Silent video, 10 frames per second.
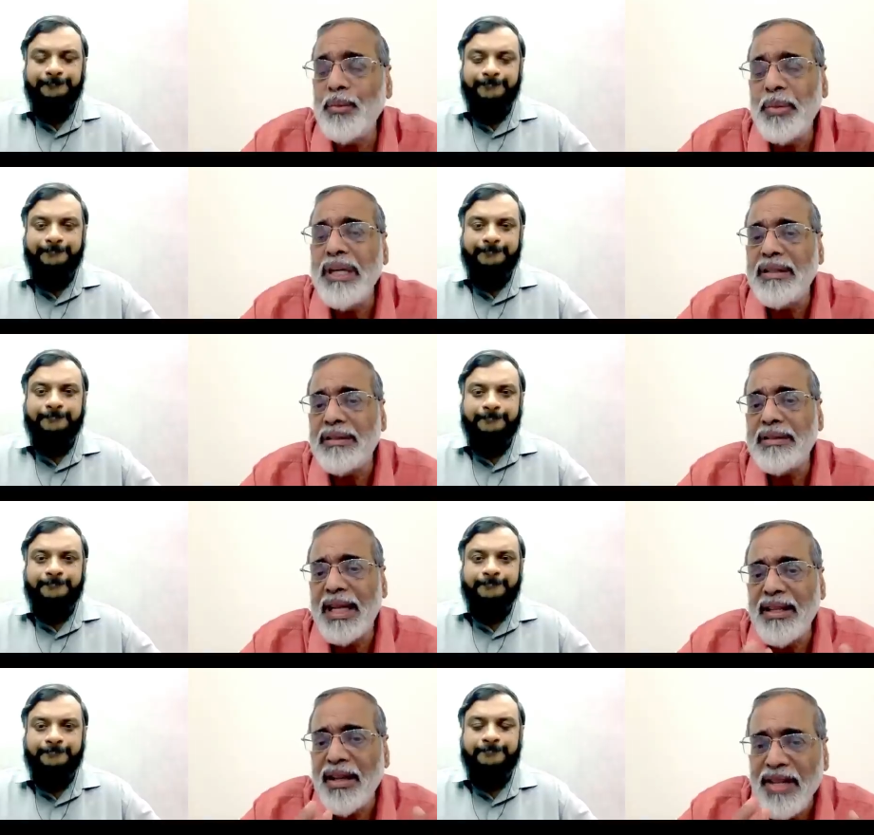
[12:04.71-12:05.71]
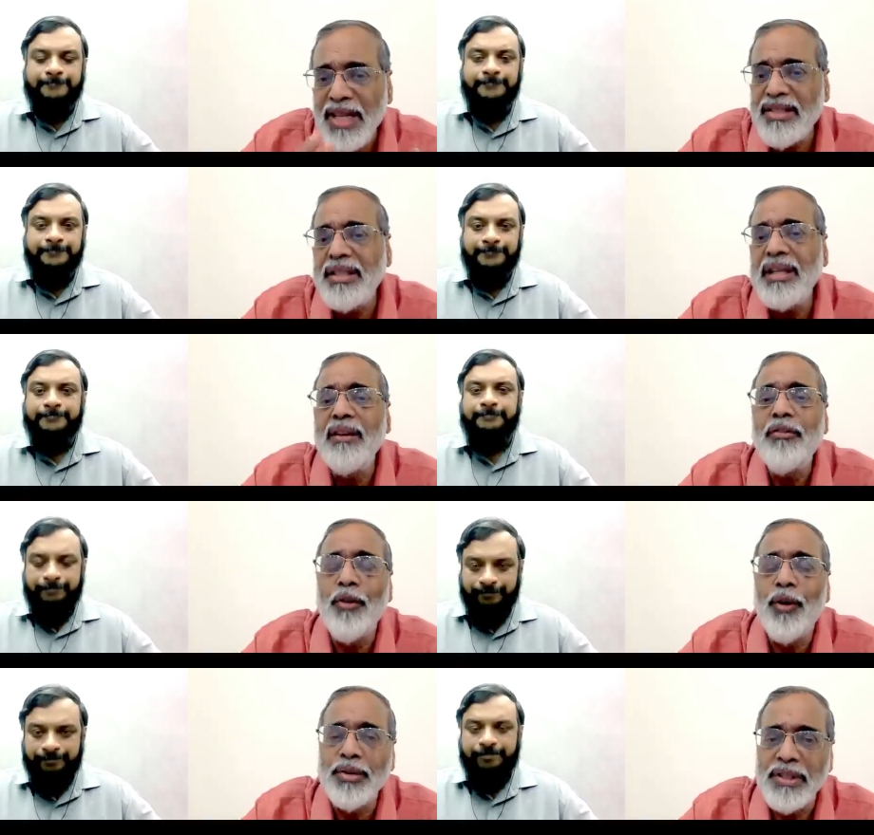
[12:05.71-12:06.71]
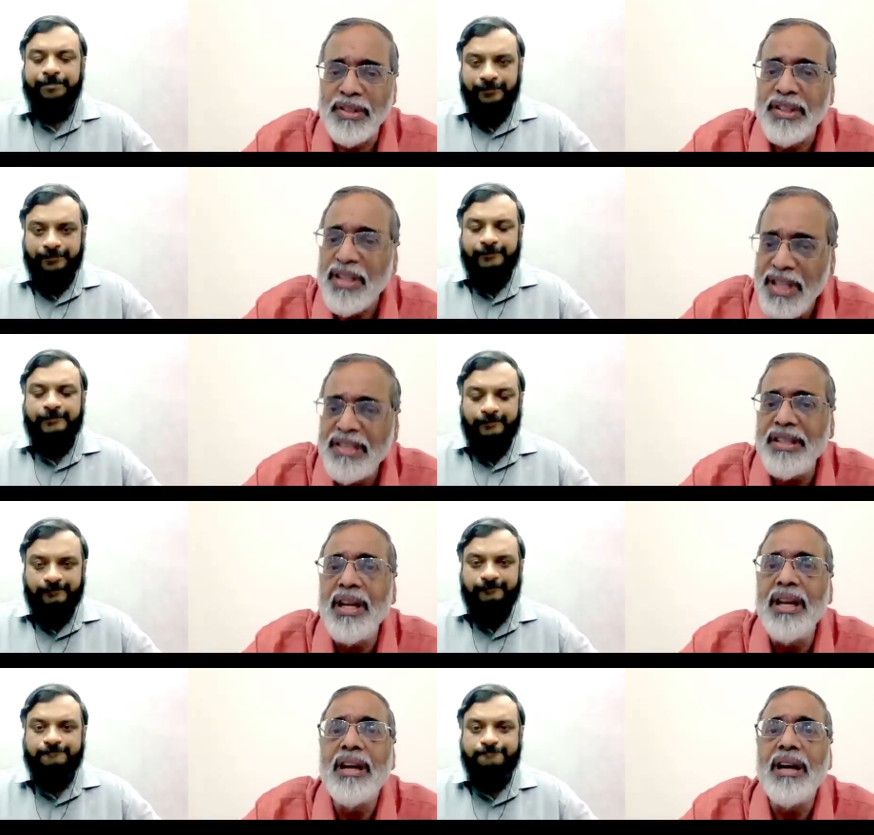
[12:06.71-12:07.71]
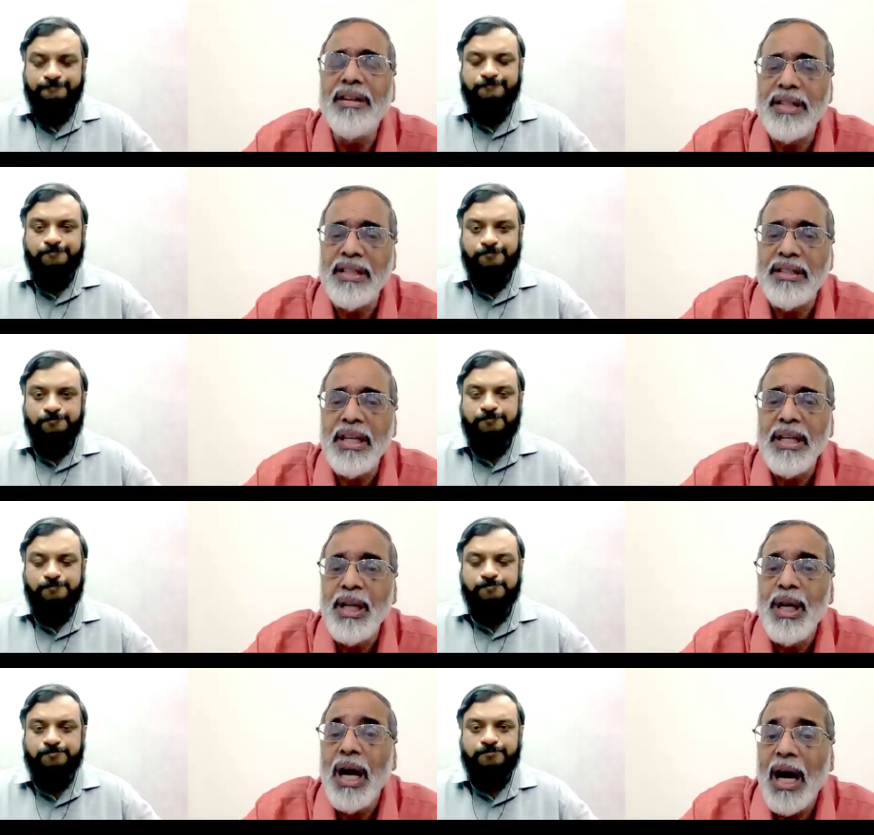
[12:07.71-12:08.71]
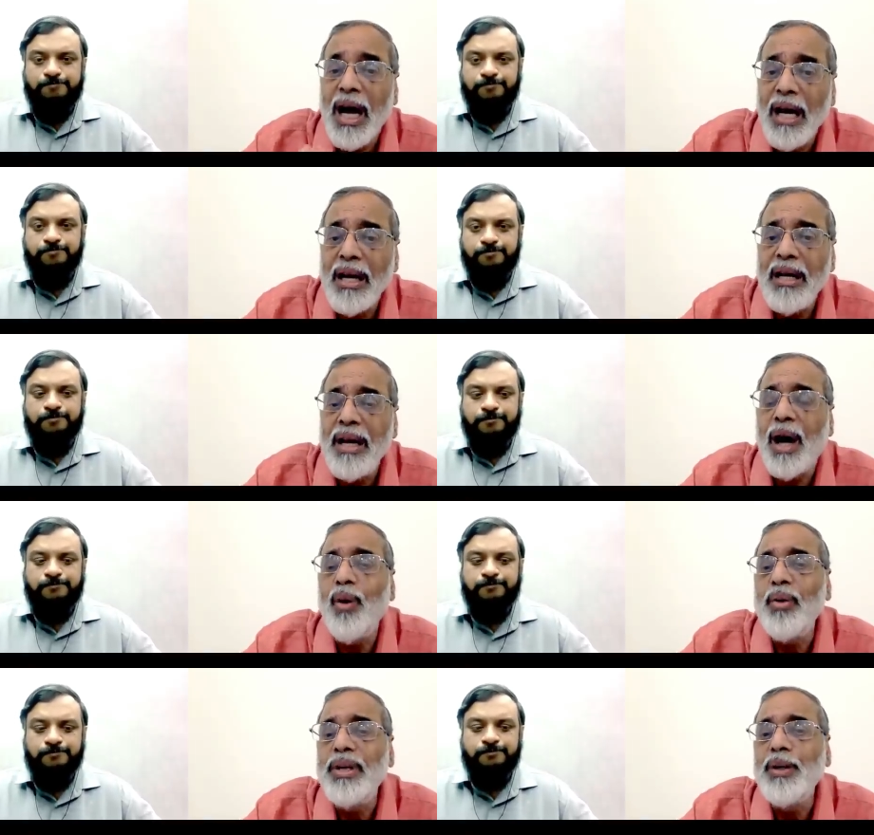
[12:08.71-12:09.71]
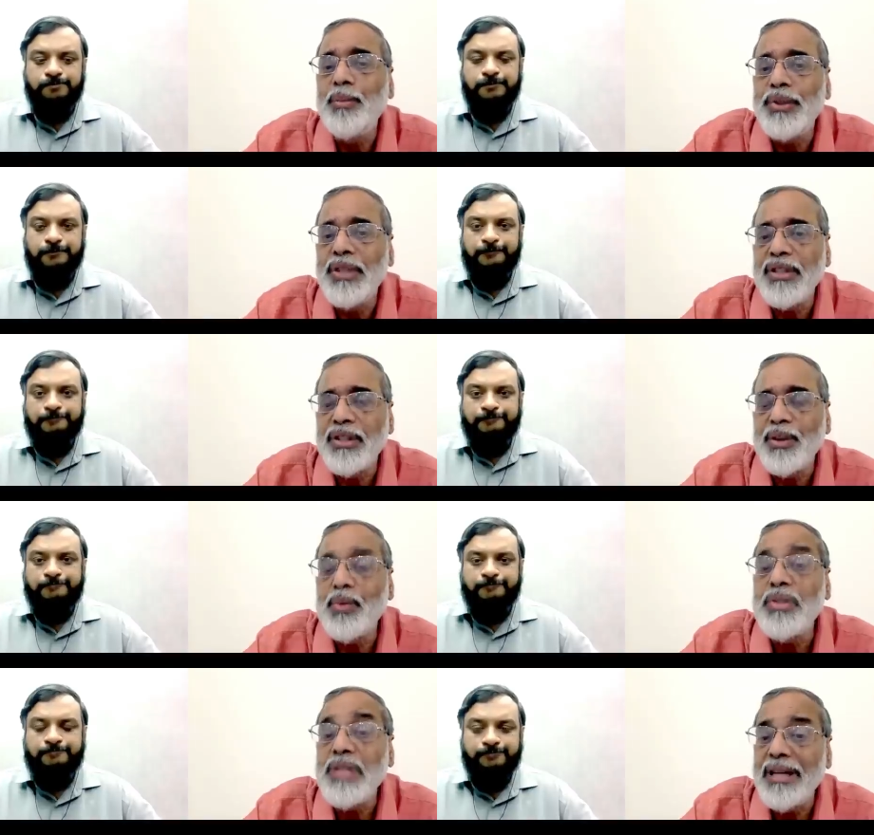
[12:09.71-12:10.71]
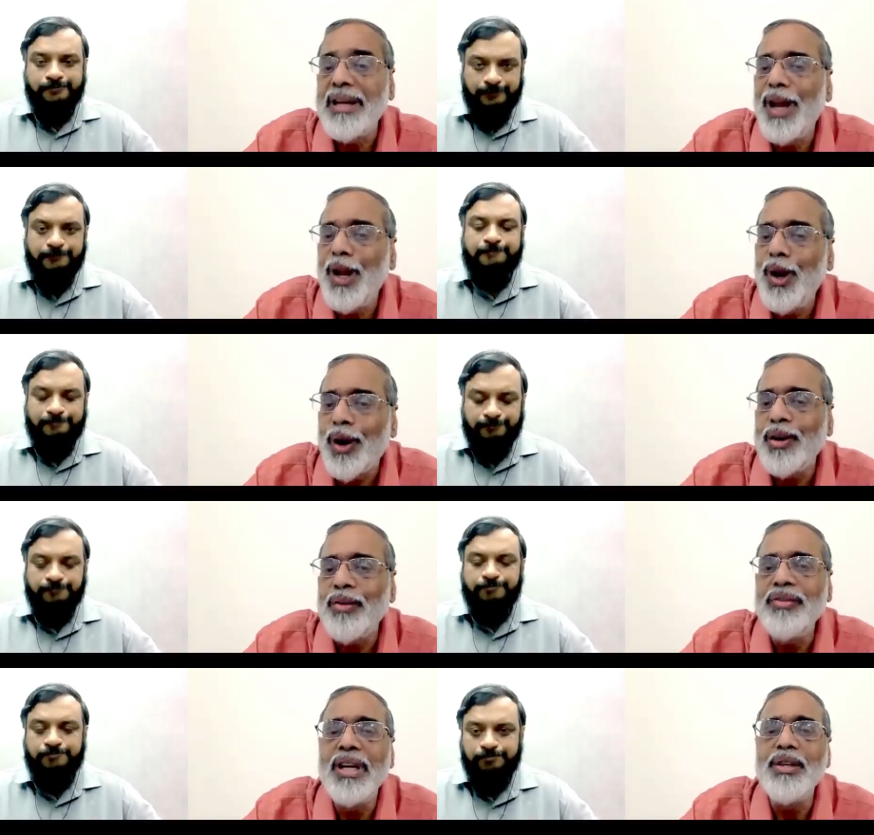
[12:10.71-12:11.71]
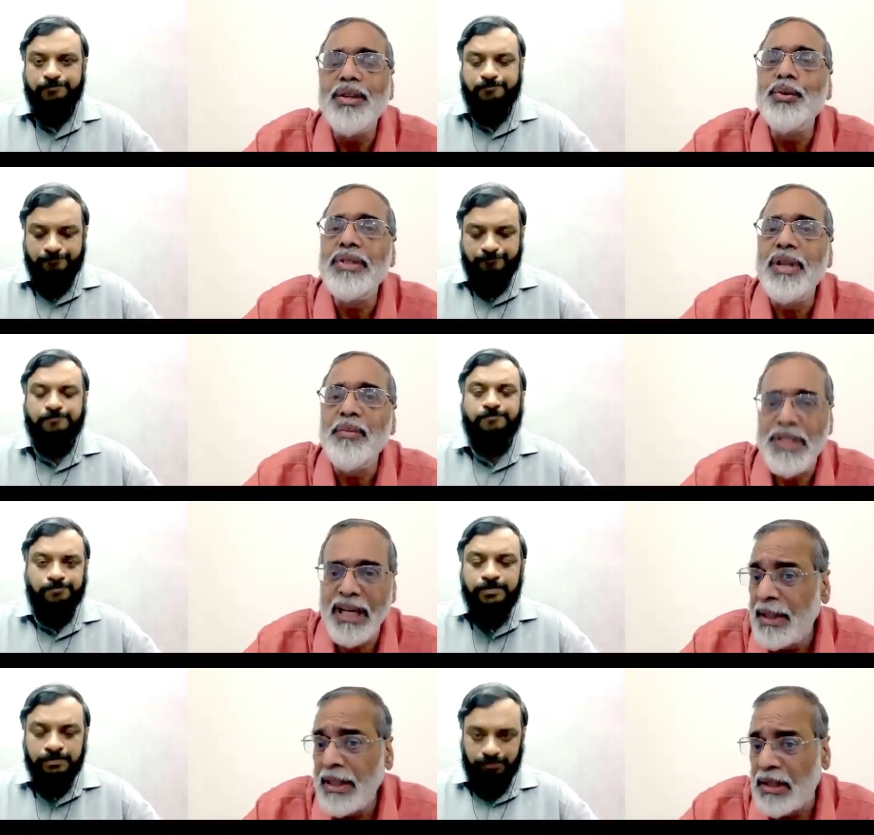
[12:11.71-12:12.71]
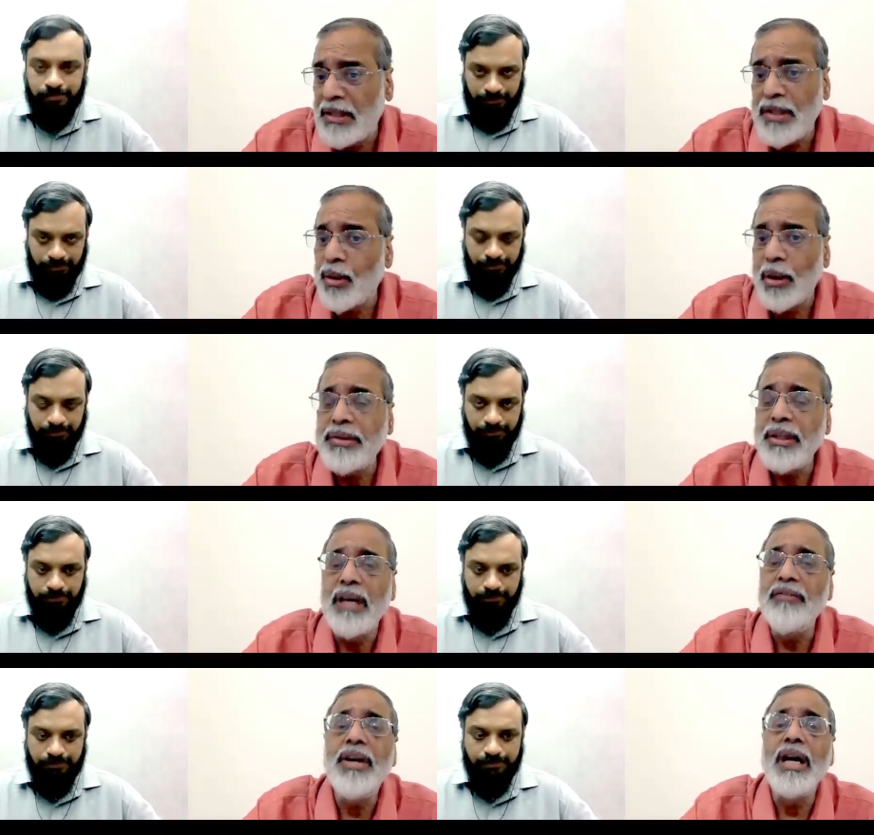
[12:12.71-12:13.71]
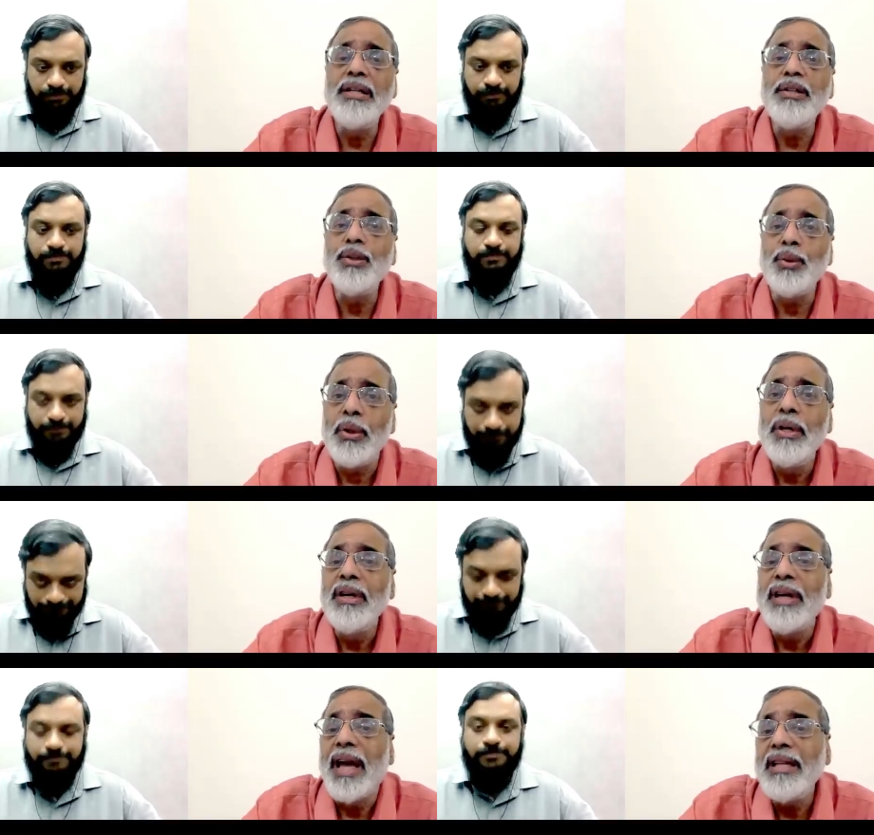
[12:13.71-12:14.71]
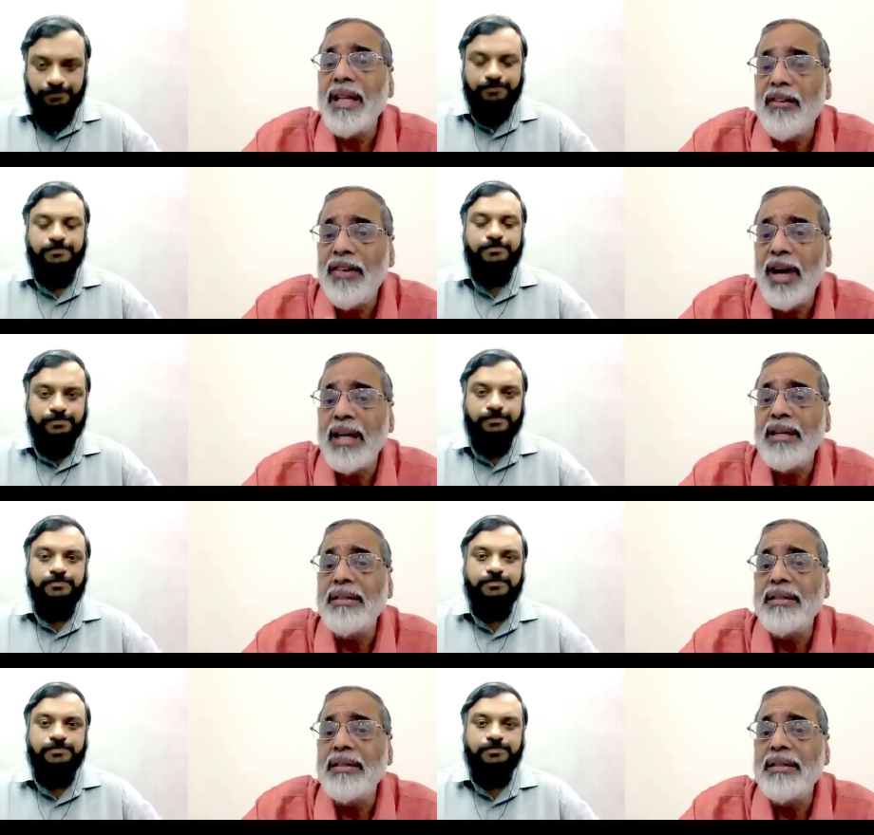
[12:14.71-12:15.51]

Speaker 1: means that the regional forces, the regional countries, are now in a position to settle a lot of their issues themselves. This is also the Afghan issue. Can the Afghan